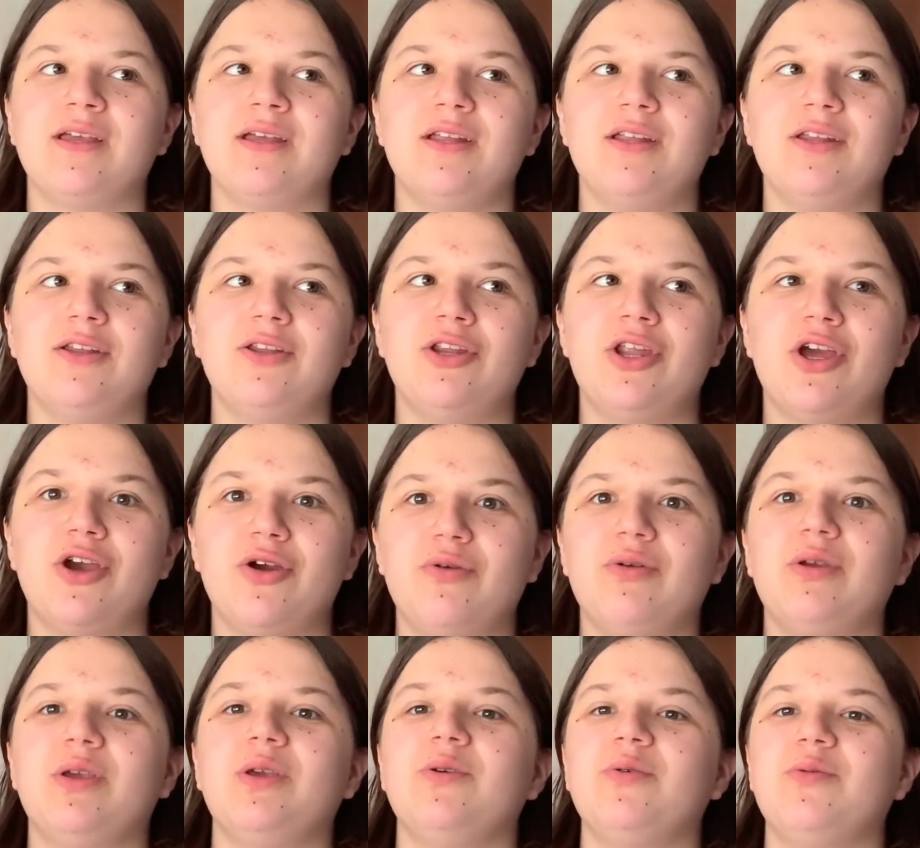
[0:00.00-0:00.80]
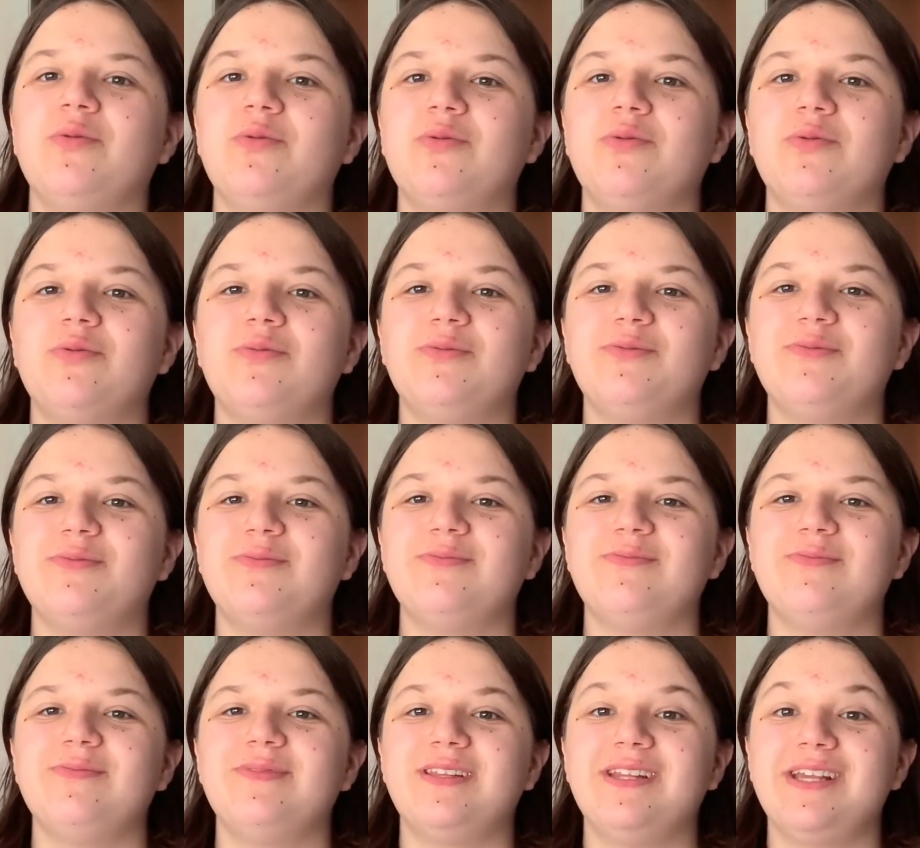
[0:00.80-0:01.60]
no, you
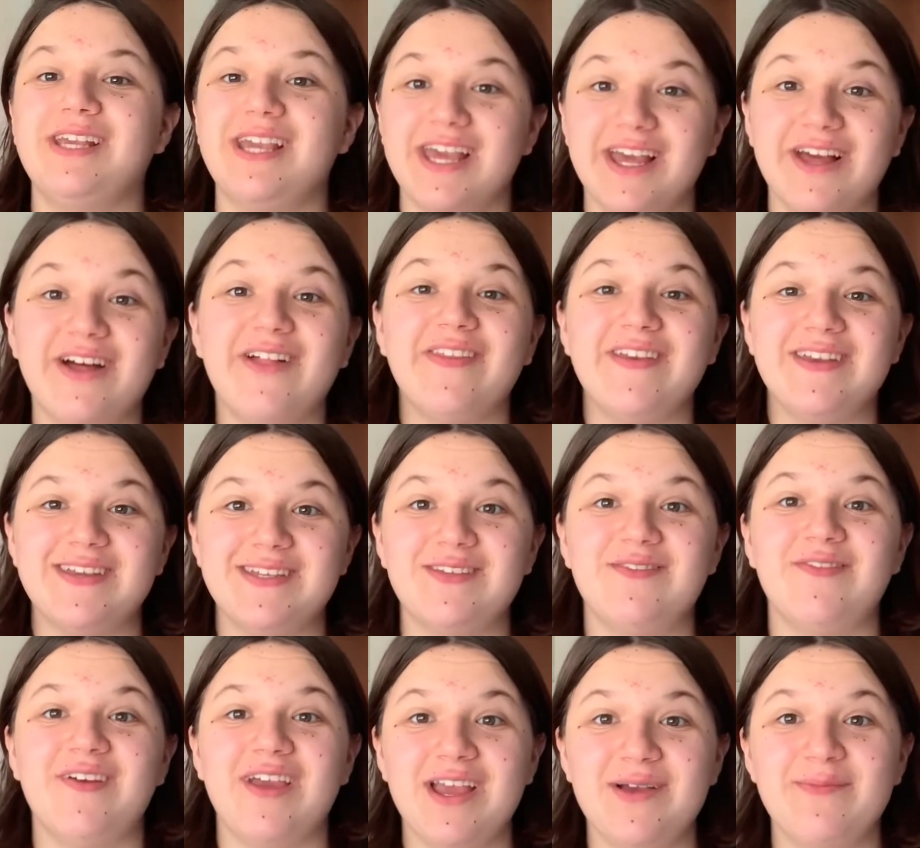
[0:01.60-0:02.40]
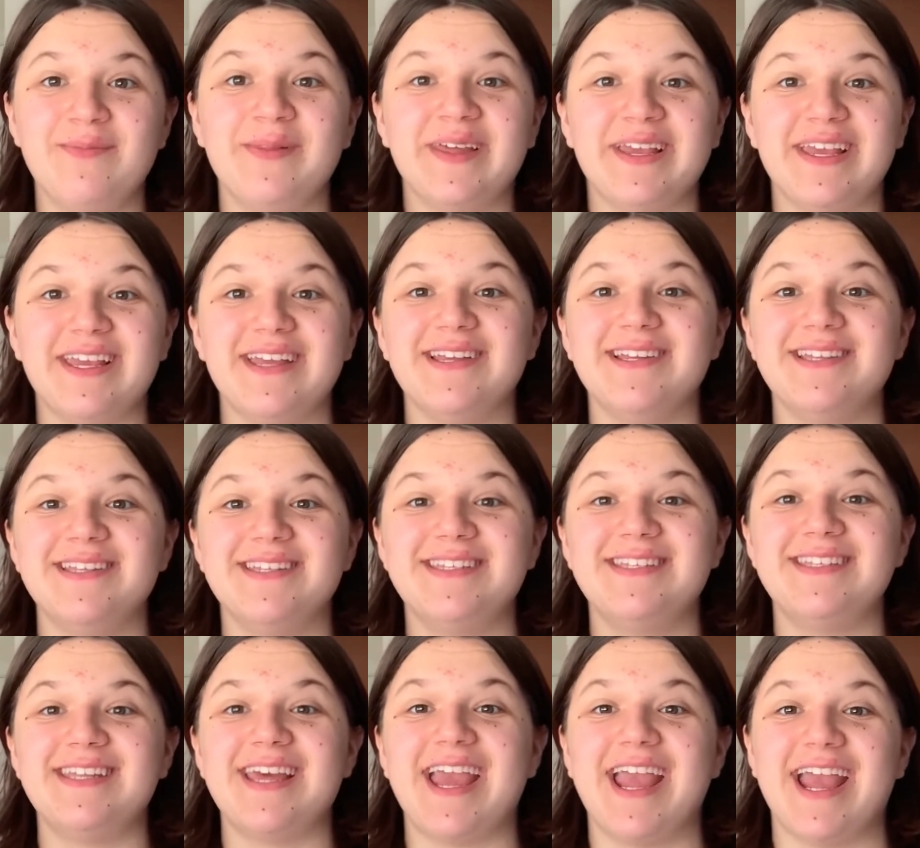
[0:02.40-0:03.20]
kill these
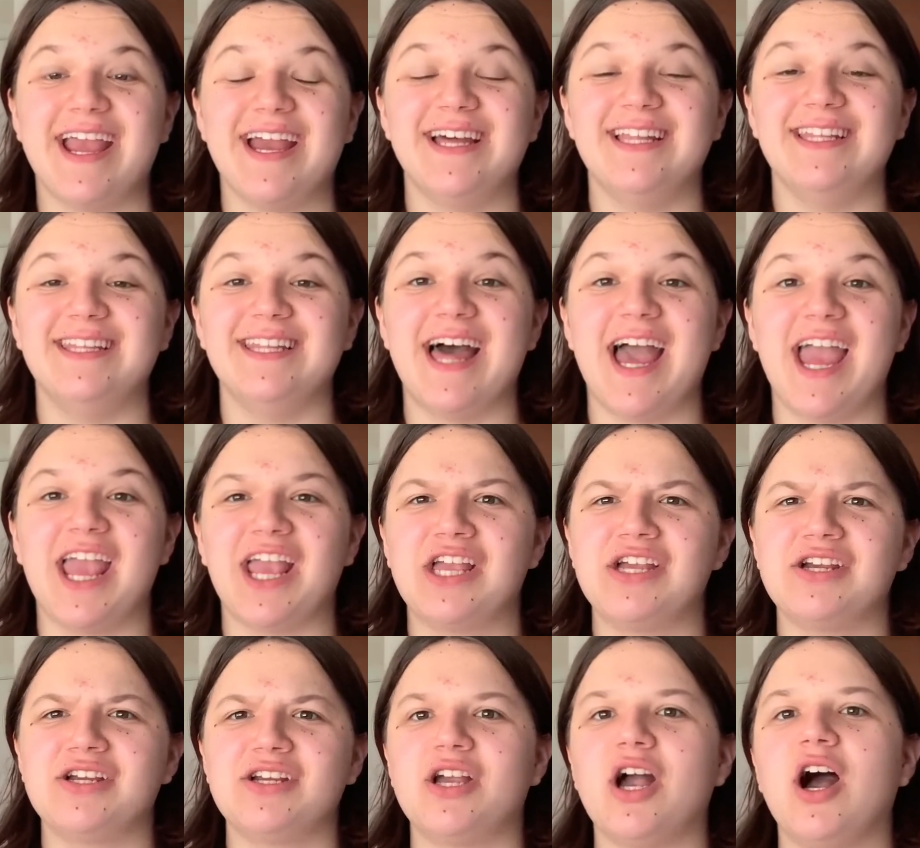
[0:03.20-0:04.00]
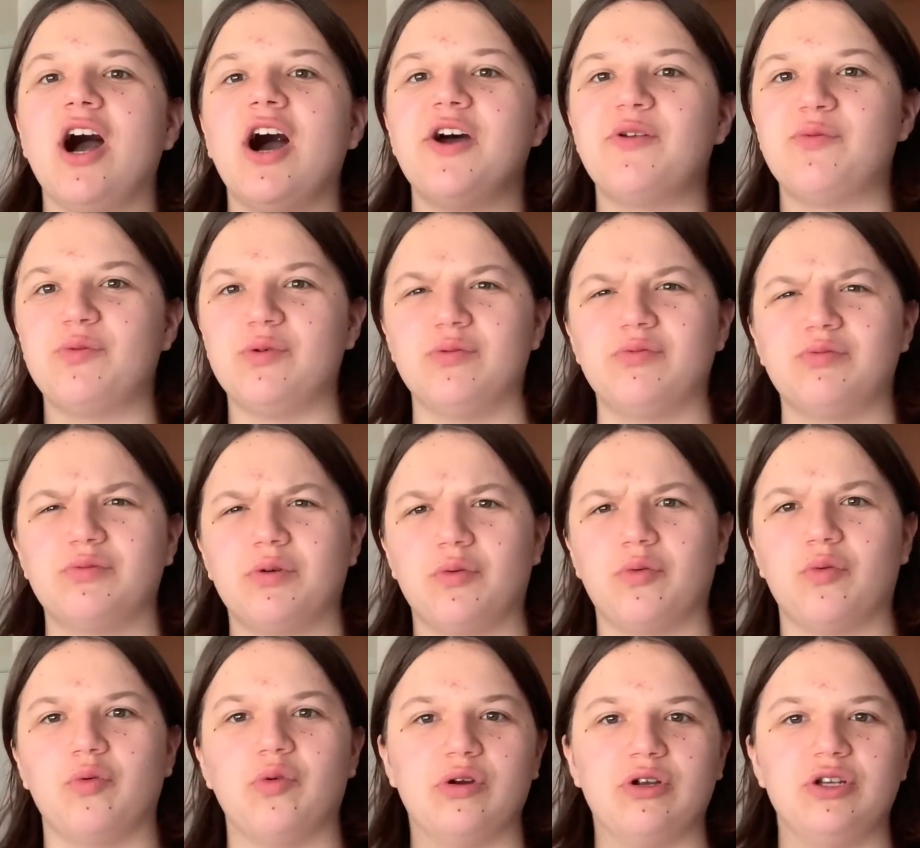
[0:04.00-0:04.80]
families and like God will
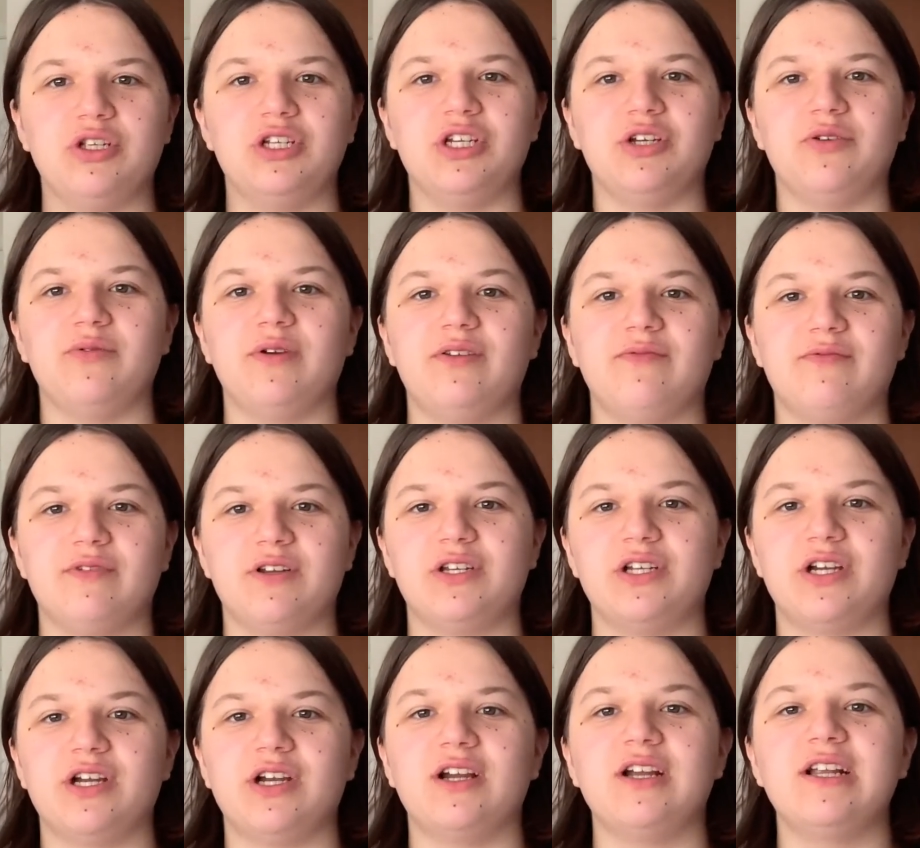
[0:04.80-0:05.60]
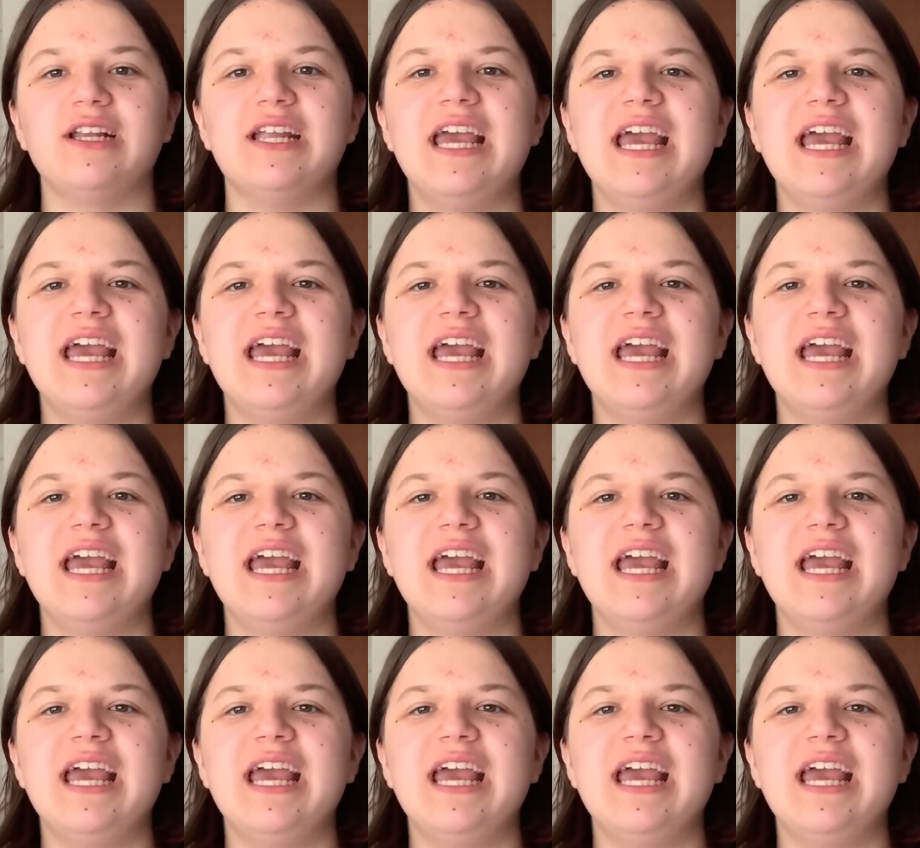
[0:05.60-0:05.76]
reward you in return.